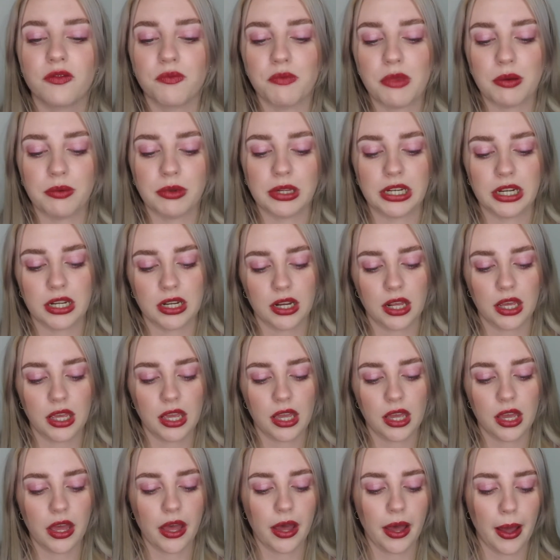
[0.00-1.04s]
maybe done
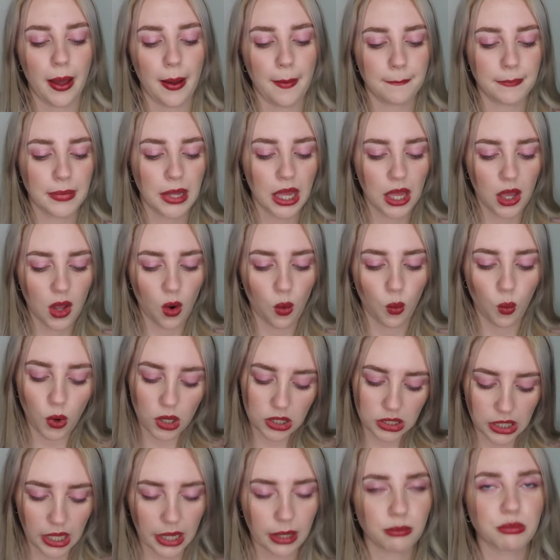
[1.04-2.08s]

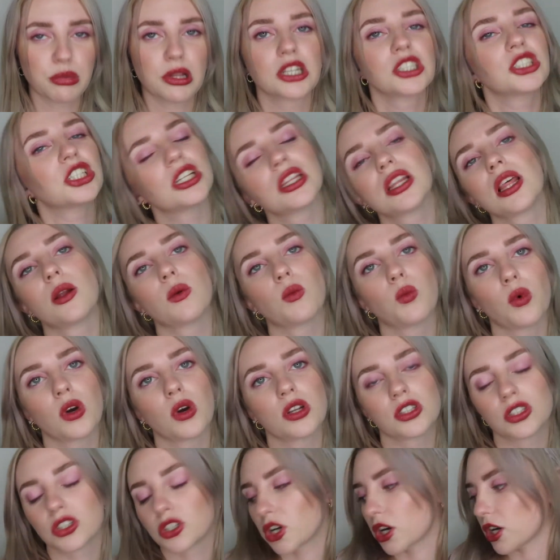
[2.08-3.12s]
one light blush and then
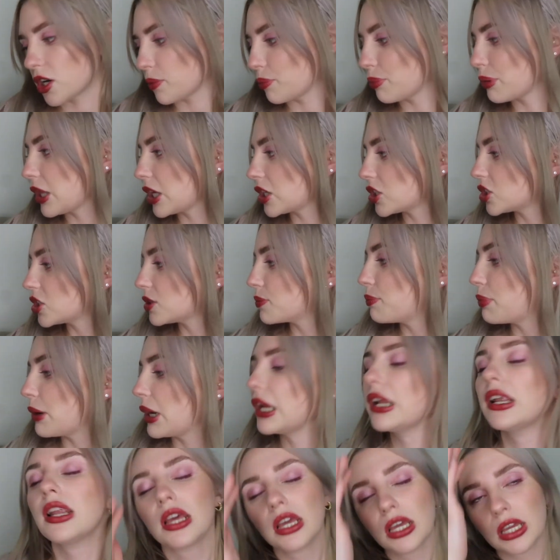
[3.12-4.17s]
one dark blush,
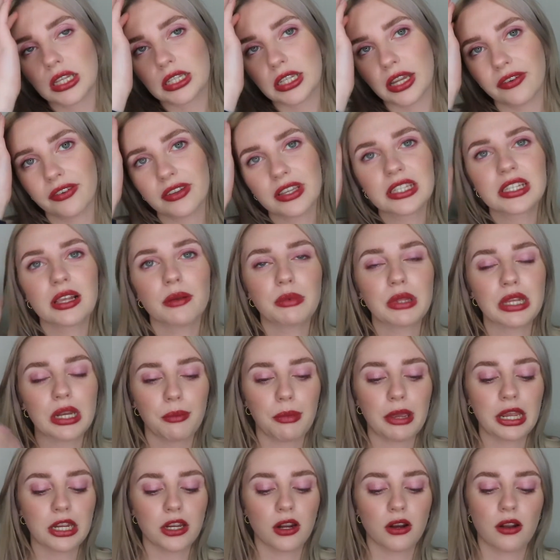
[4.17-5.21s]
but definitely something to
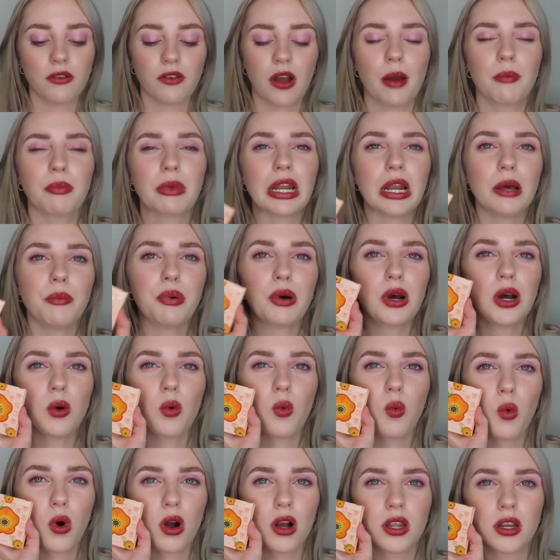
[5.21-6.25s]
make note of. I'm gonna put
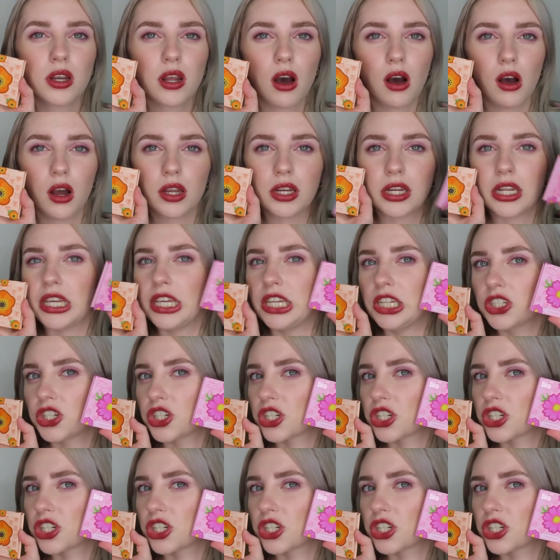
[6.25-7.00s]
one on each